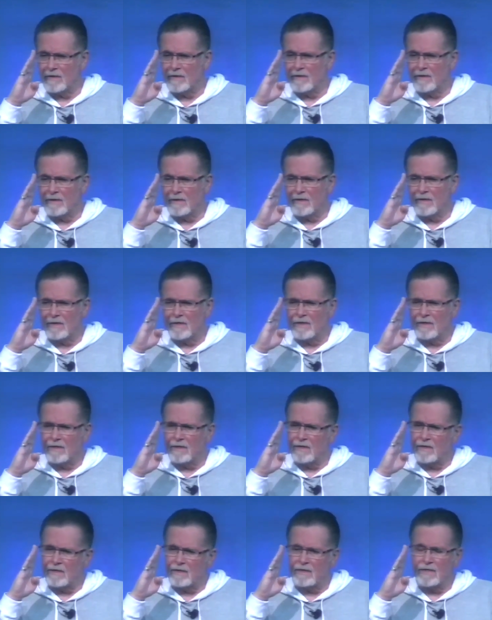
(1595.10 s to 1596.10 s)

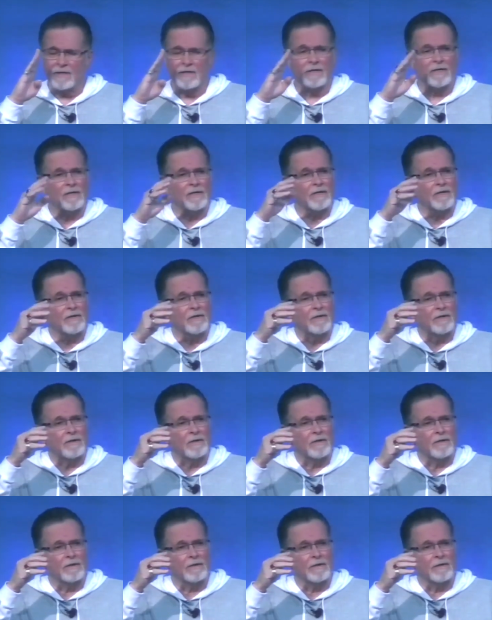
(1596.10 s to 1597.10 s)

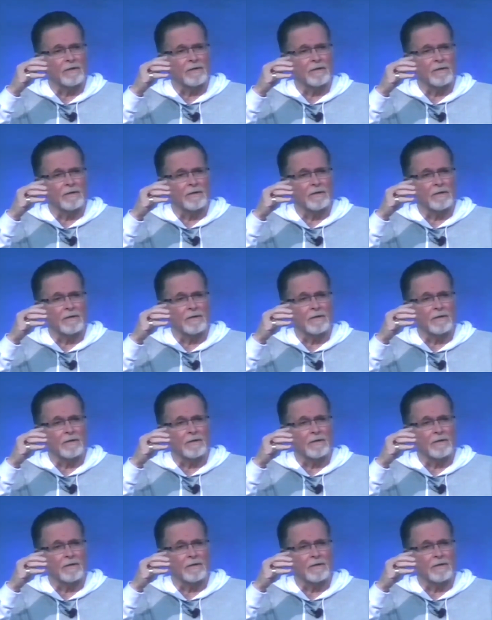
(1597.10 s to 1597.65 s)
[no speech]